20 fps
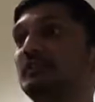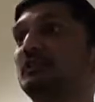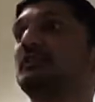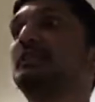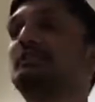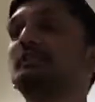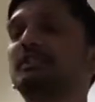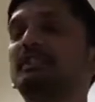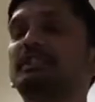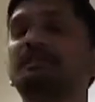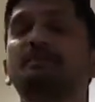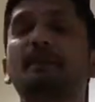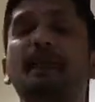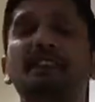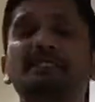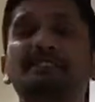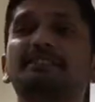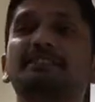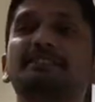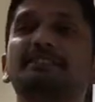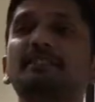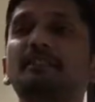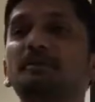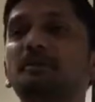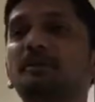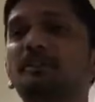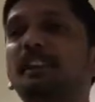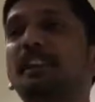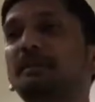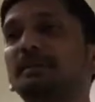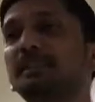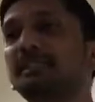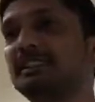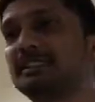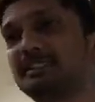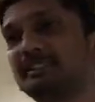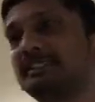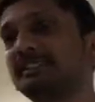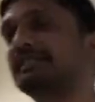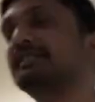for computer bachelor's in computer
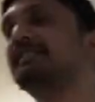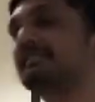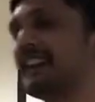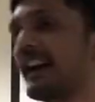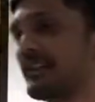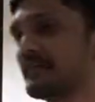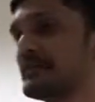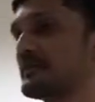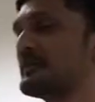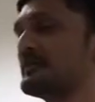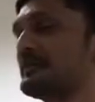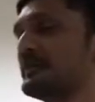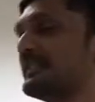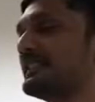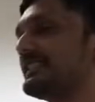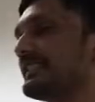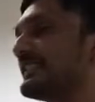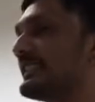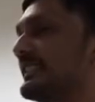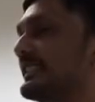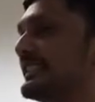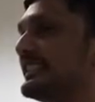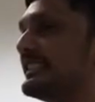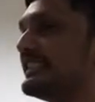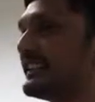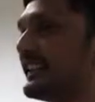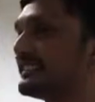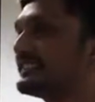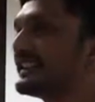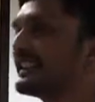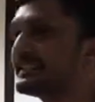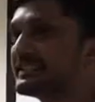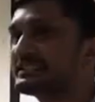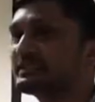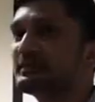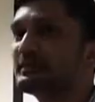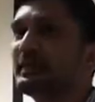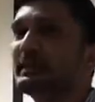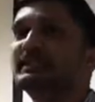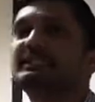application. I wouldn't be here. And that
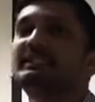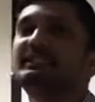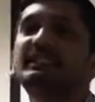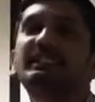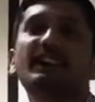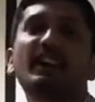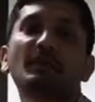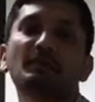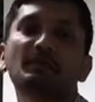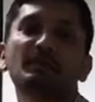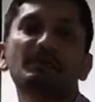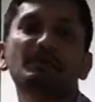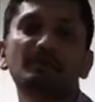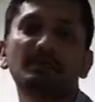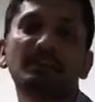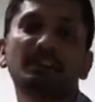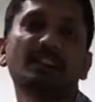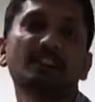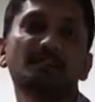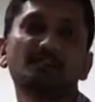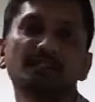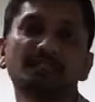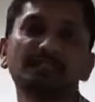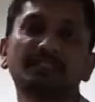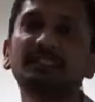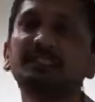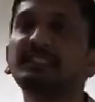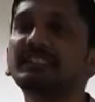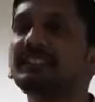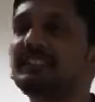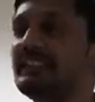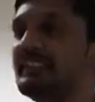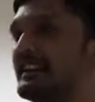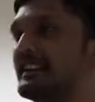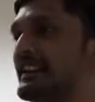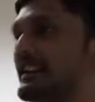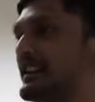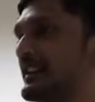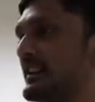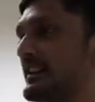is the best thing that happened to me, I would say
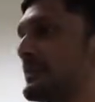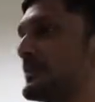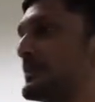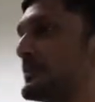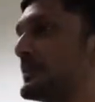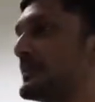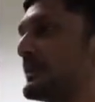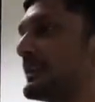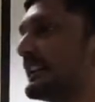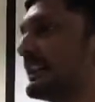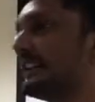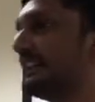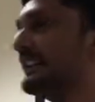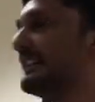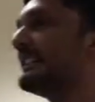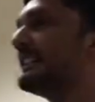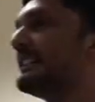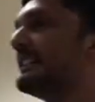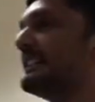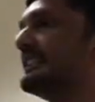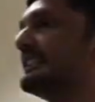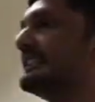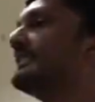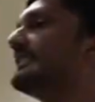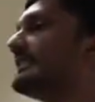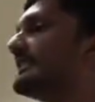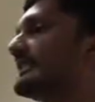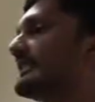moving ahead uh,